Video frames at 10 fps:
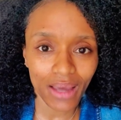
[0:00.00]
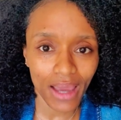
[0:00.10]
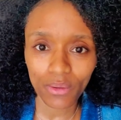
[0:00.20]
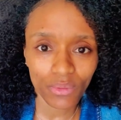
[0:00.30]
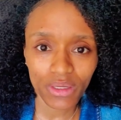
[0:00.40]

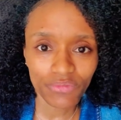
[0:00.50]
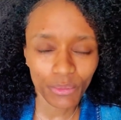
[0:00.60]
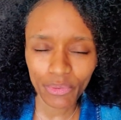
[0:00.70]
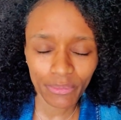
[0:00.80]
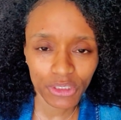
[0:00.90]
I don't give
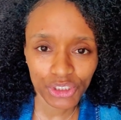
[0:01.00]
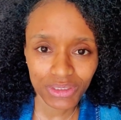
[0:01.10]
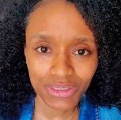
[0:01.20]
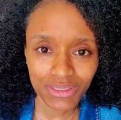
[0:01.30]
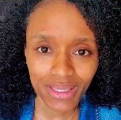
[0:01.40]
them permission
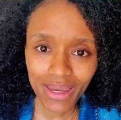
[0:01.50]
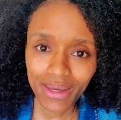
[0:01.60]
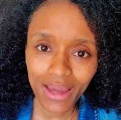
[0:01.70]
to stay.